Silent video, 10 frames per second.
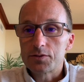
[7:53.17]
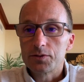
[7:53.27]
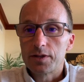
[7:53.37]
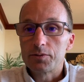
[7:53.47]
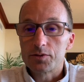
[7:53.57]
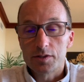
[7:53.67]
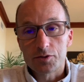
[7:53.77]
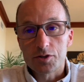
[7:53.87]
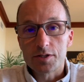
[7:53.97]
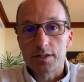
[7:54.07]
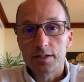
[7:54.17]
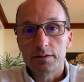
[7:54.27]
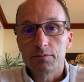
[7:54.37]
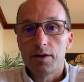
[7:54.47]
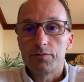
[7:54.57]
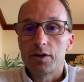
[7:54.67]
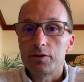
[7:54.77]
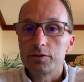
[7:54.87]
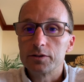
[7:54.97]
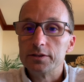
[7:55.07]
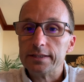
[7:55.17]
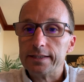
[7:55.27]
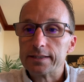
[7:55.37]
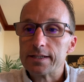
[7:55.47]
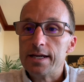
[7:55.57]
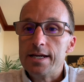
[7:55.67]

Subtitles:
so that was interesting. We have that article linked.